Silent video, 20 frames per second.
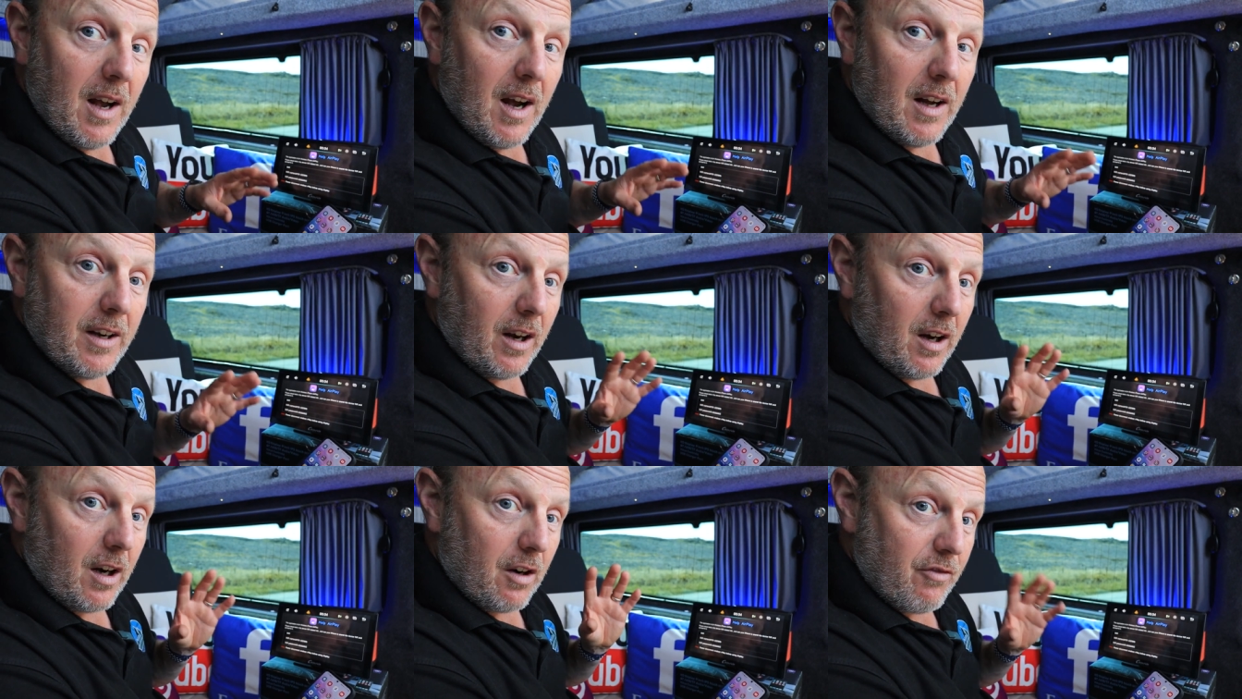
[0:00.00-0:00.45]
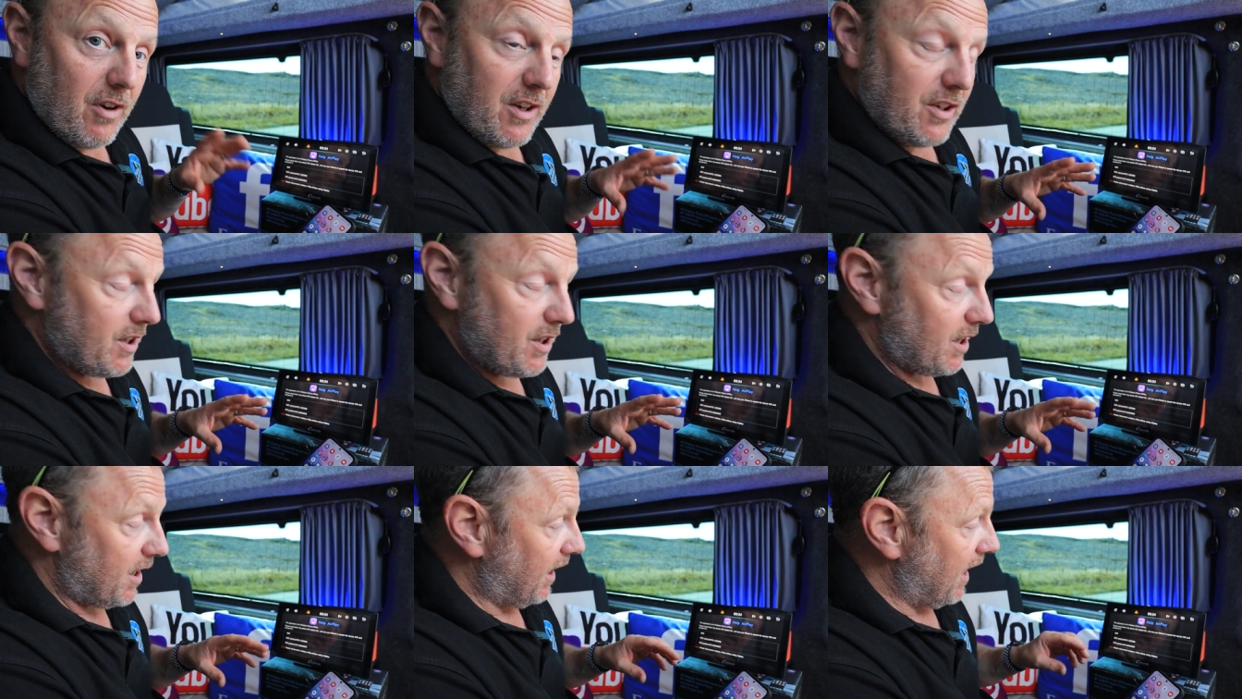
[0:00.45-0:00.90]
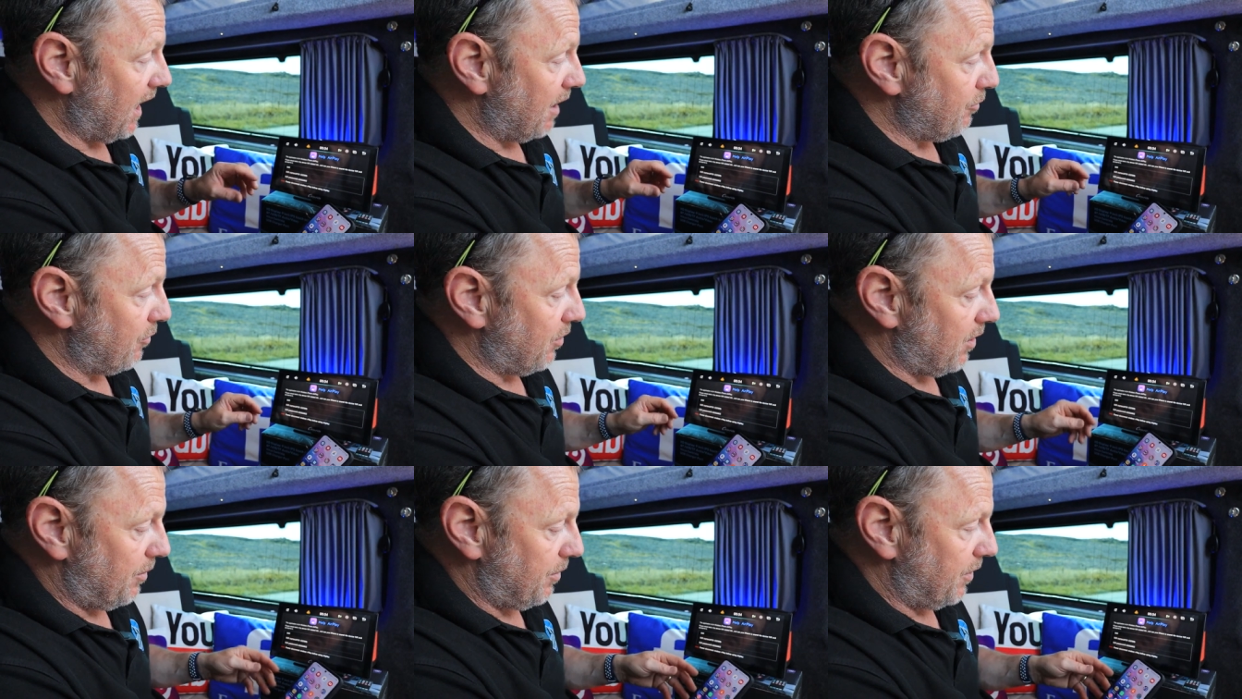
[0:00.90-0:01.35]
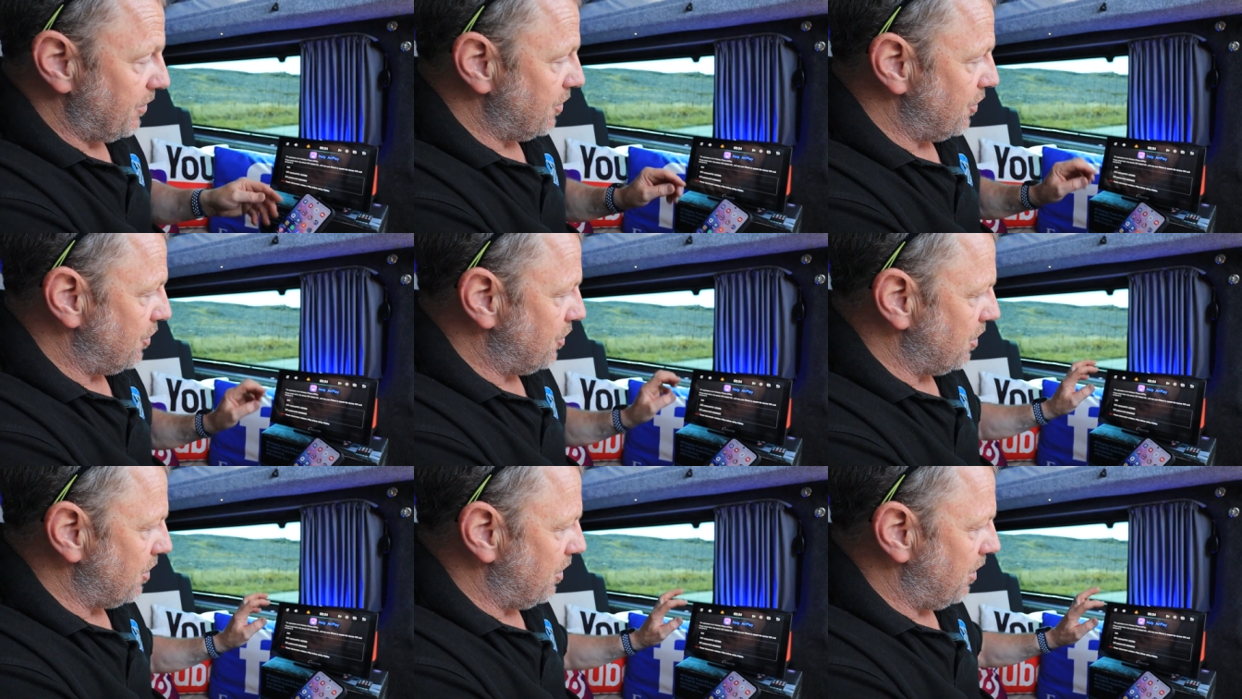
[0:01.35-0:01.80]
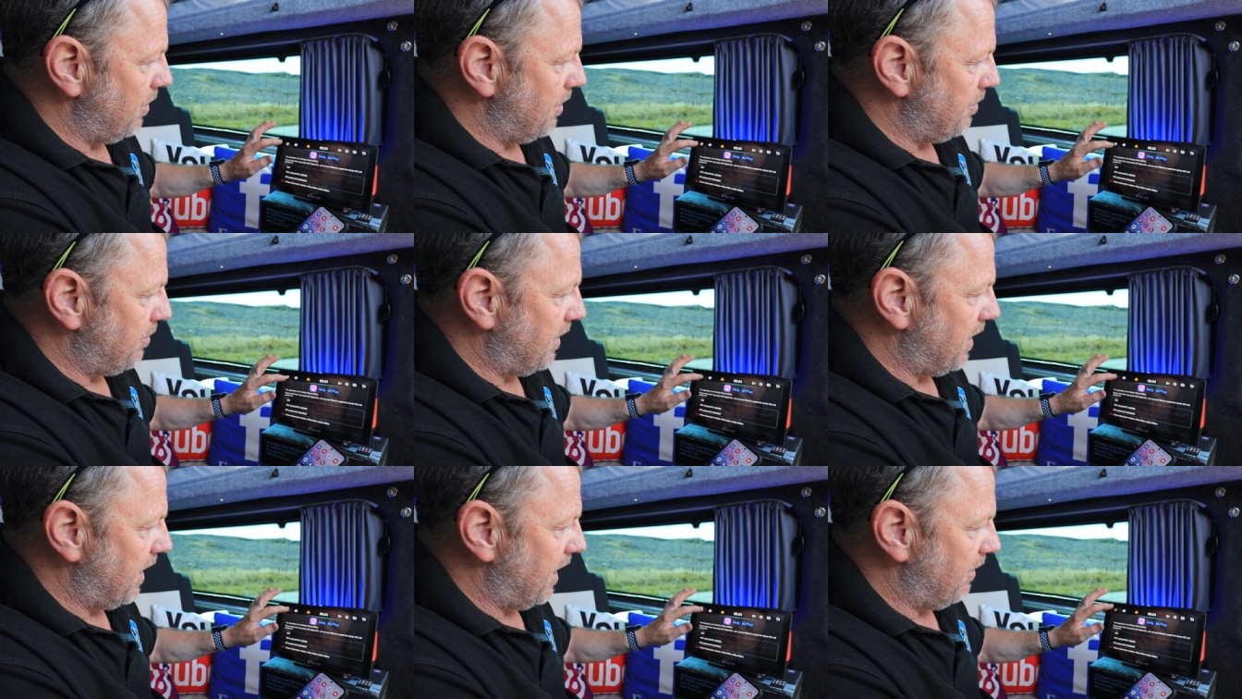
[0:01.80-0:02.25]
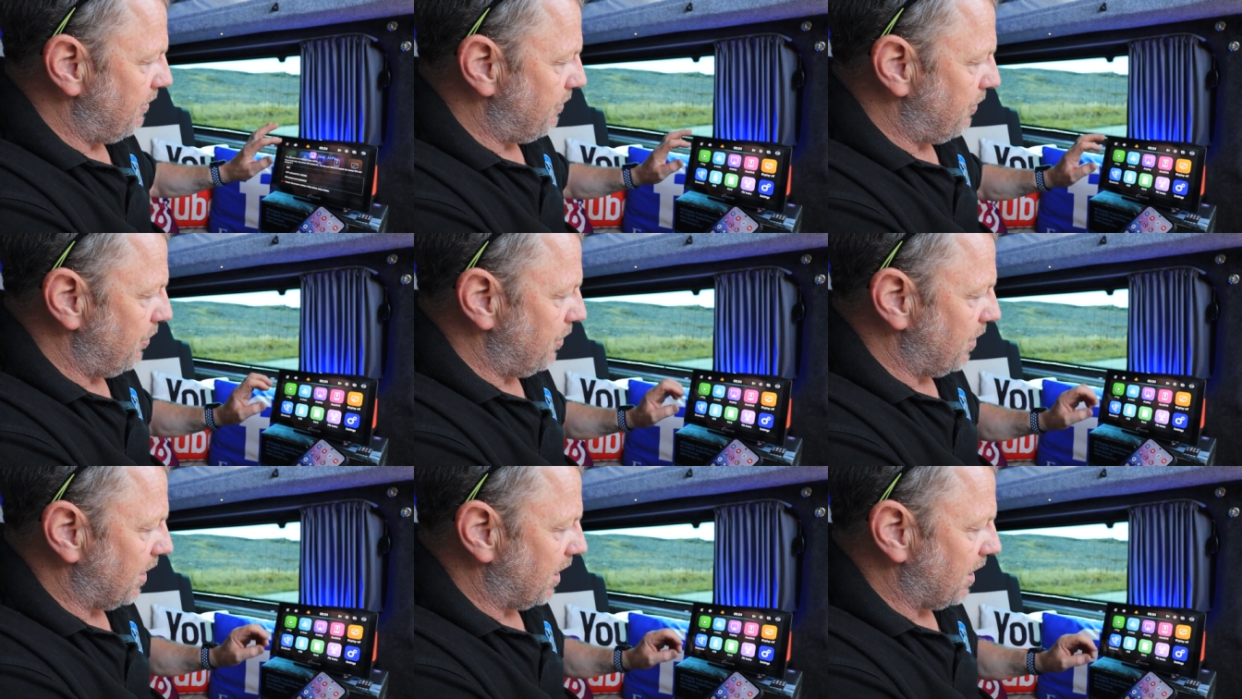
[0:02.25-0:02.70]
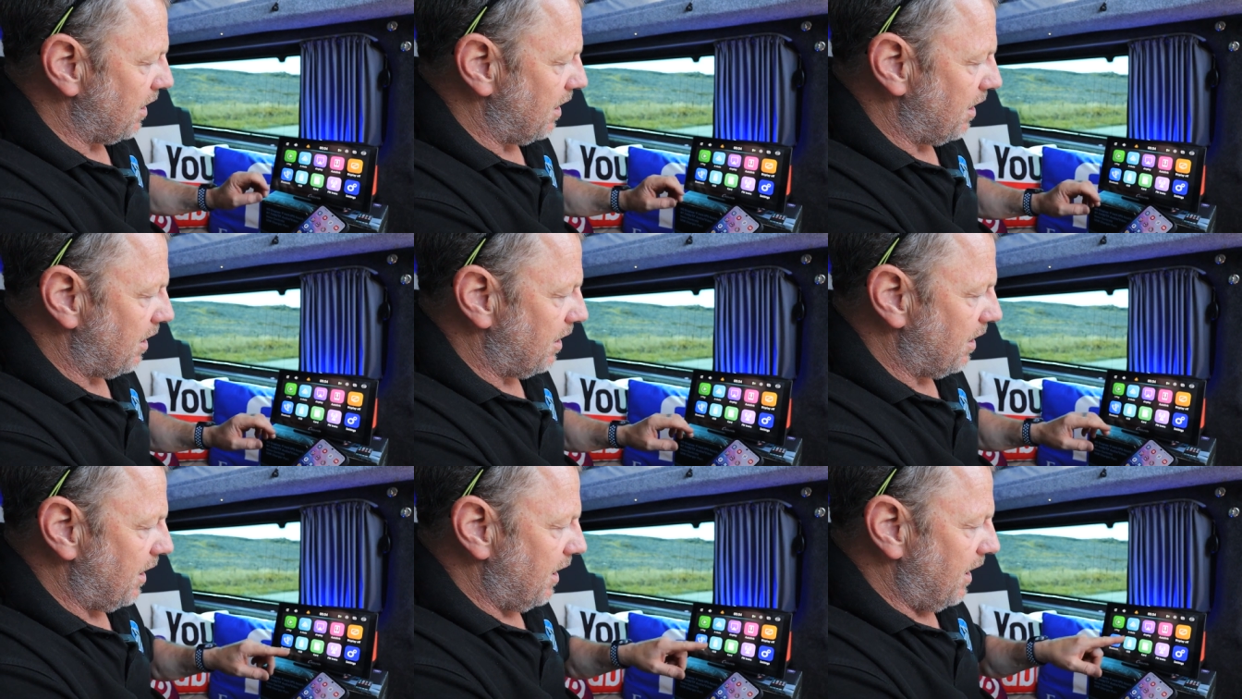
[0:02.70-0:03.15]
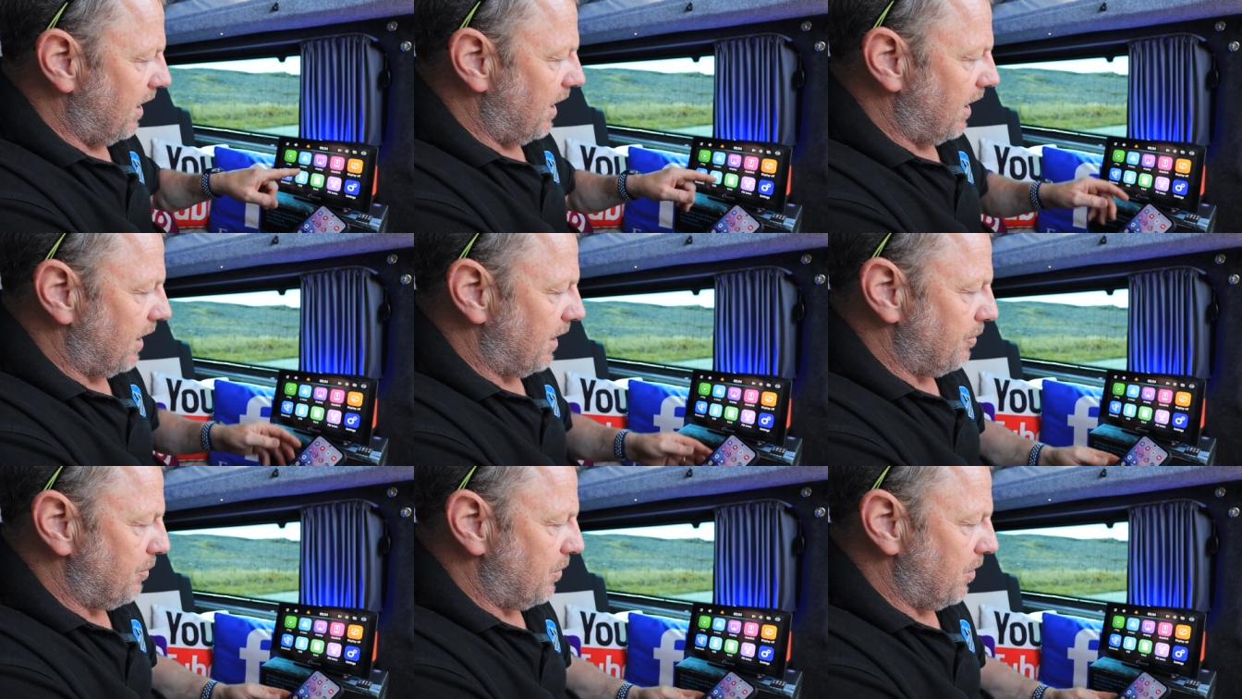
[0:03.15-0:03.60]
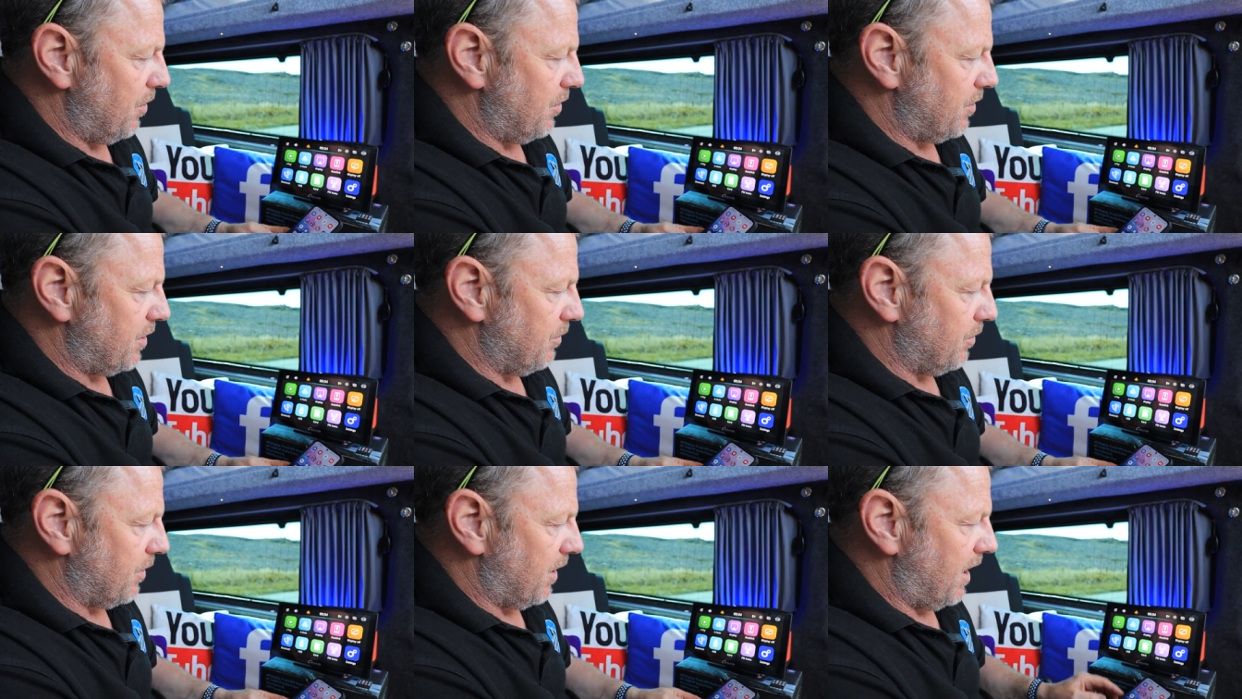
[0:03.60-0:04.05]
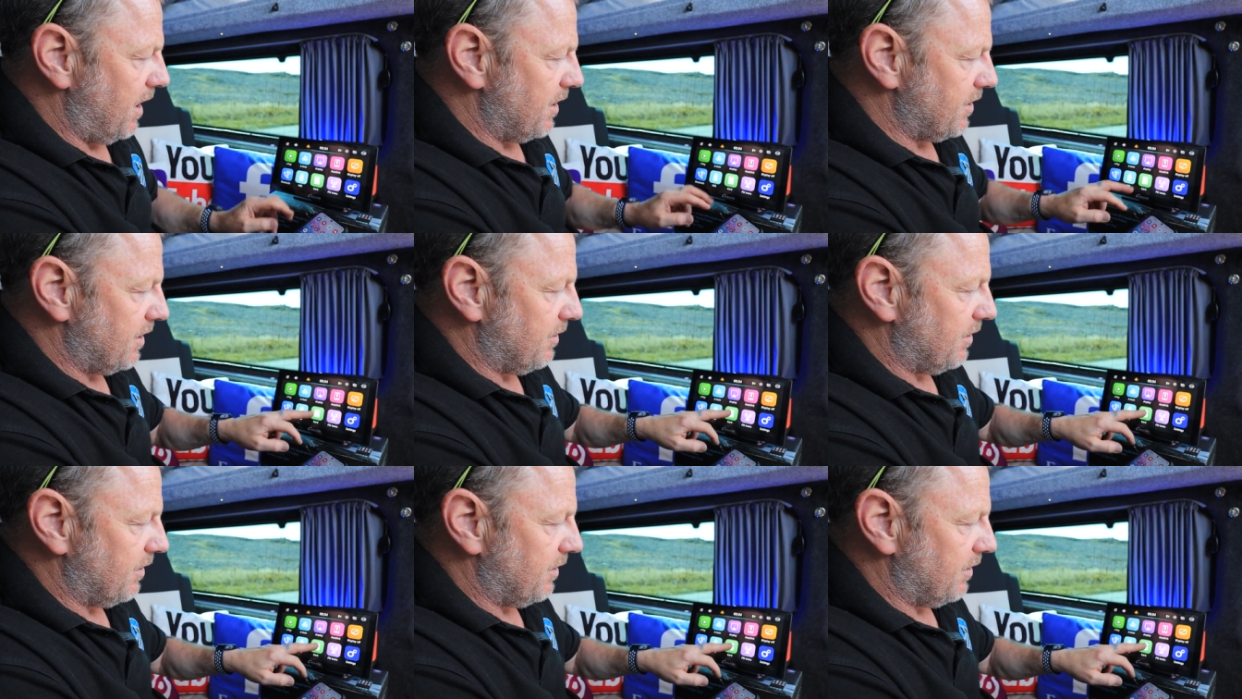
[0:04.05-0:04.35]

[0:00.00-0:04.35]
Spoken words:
and then I'll reset the camera up and just show you it playing through the car and the beauty of what it is.